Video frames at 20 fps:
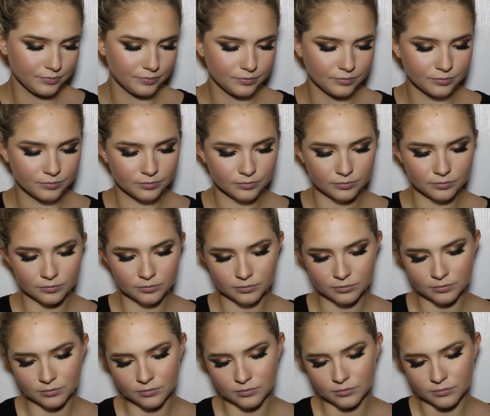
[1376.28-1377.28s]

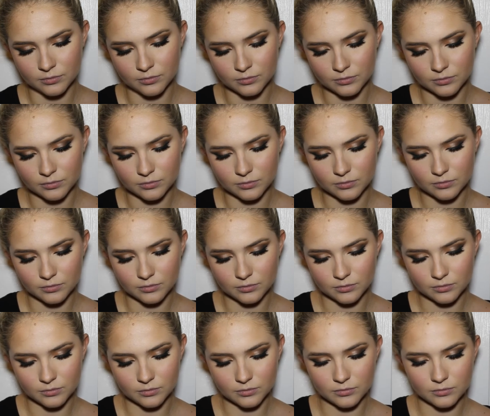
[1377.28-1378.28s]

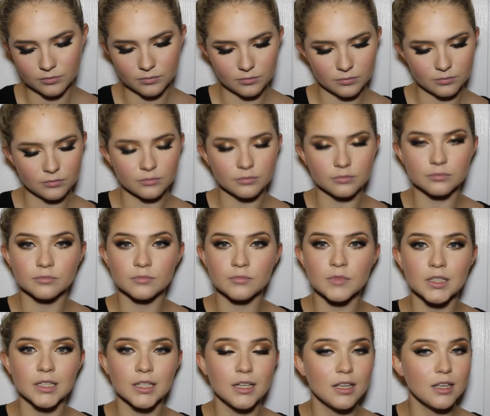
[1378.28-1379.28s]

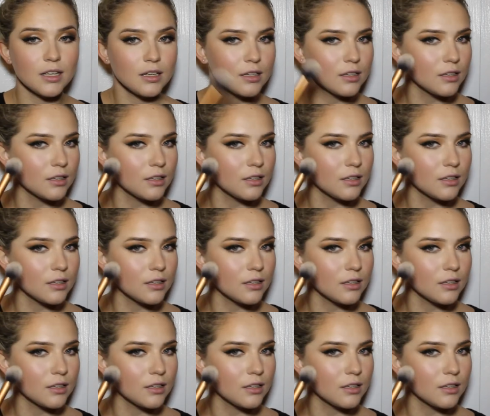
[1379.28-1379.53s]
(no one is talking)